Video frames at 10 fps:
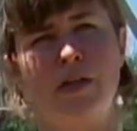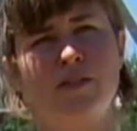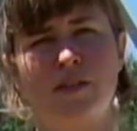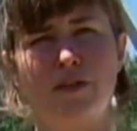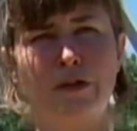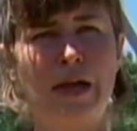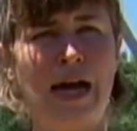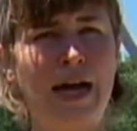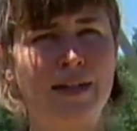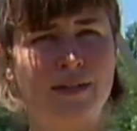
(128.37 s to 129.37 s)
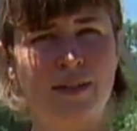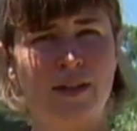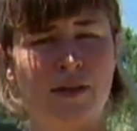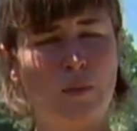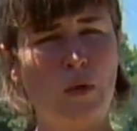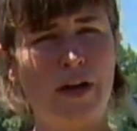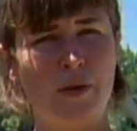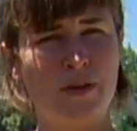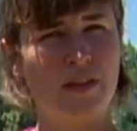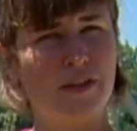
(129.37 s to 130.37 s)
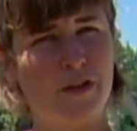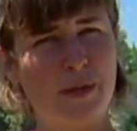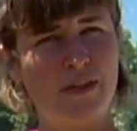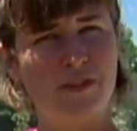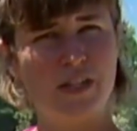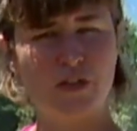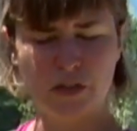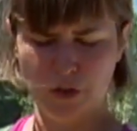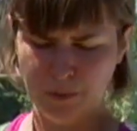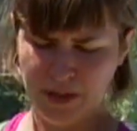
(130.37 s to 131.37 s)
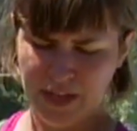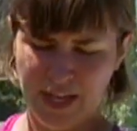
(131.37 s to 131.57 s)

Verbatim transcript: We use a little hot water with a little bit of dish soap,